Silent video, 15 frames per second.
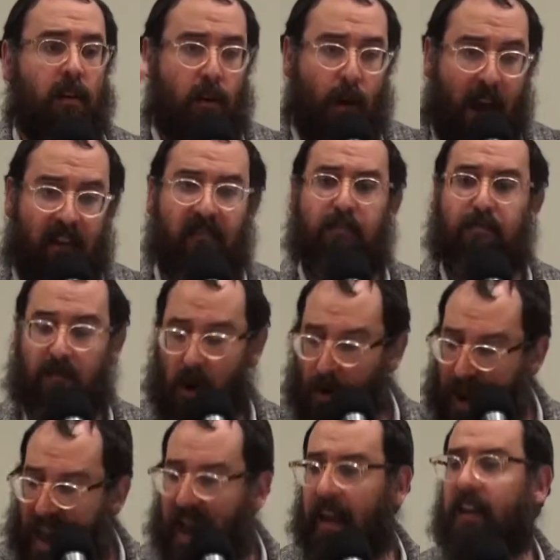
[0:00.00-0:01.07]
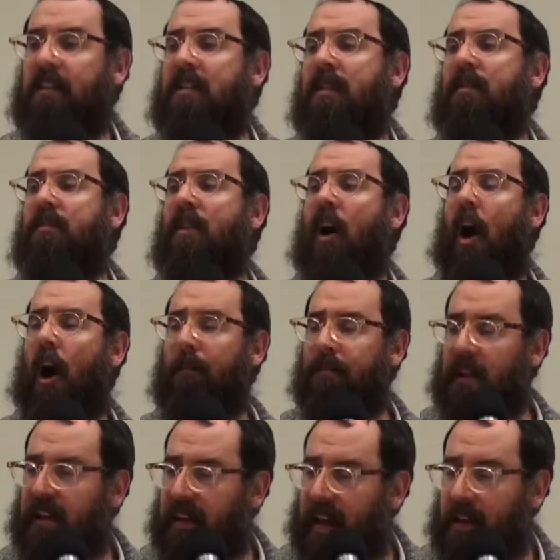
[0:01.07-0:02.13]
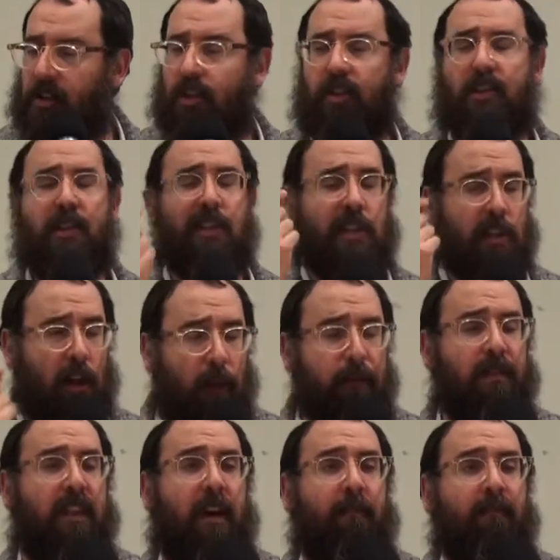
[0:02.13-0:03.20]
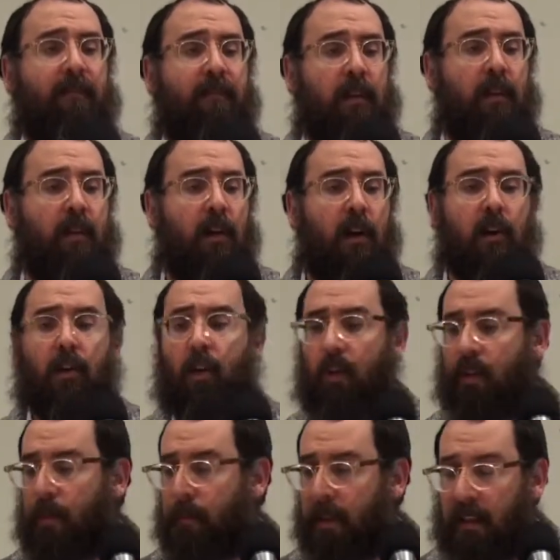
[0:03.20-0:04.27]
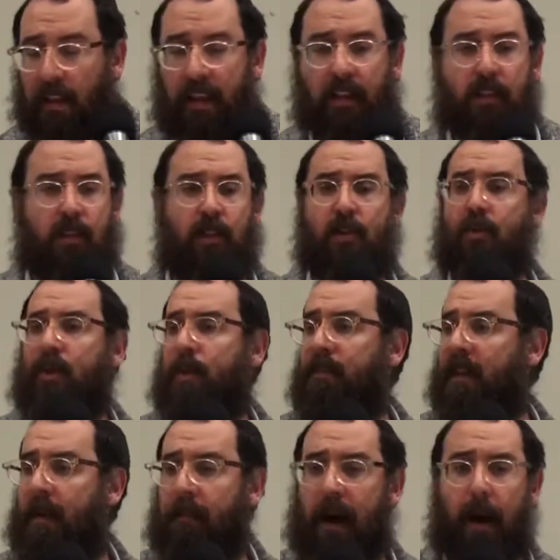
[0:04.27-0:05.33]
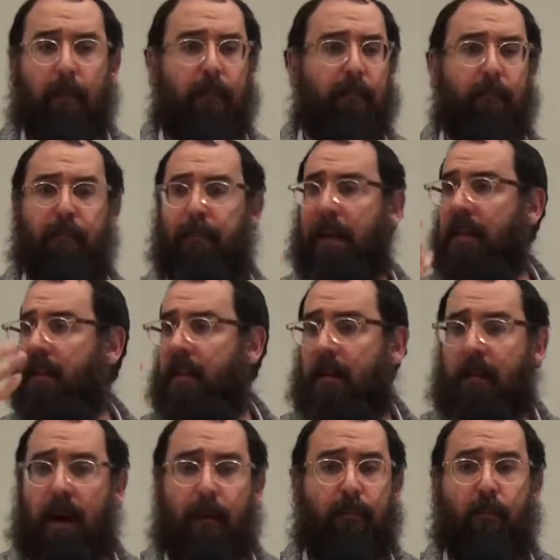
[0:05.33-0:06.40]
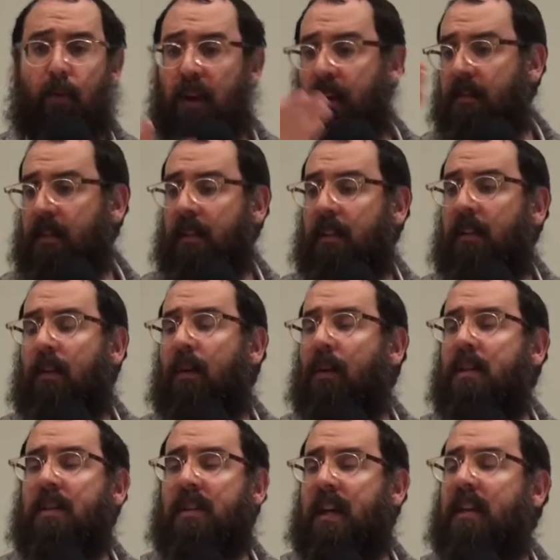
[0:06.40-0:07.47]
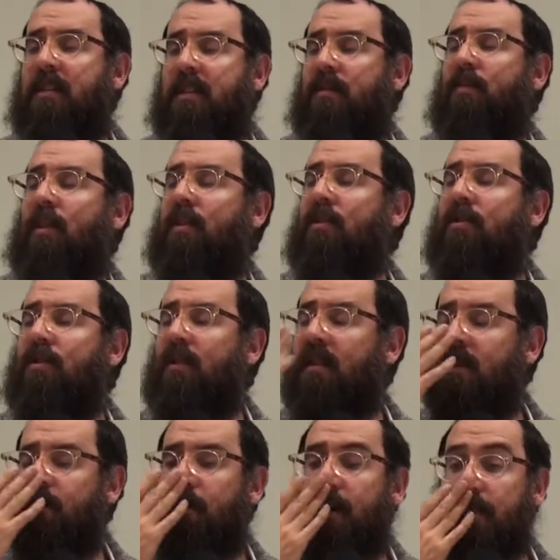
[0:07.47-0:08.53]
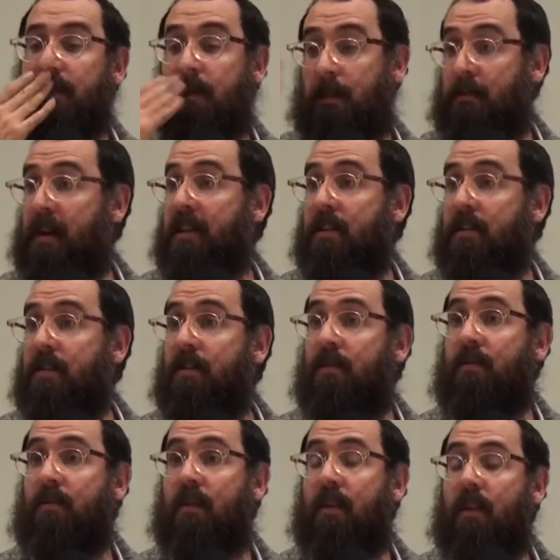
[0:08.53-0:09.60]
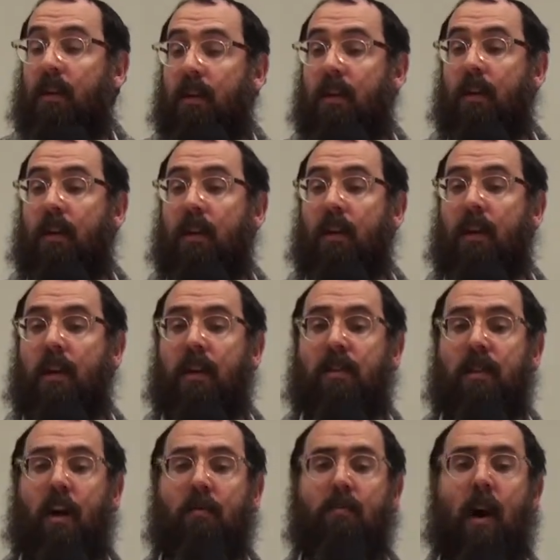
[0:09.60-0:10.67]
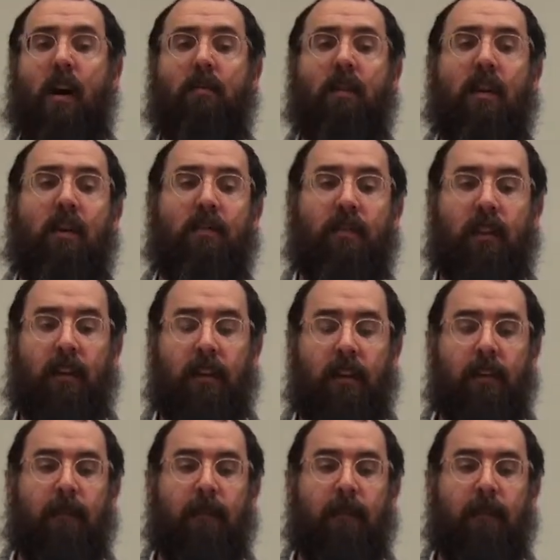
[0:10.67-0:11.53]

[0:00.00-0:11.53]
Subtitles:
you have a proactive obligation to stop them. Call the police, trip them up, beat them up. Whatever the law says is what you do to this person, you must do. There's no moment of,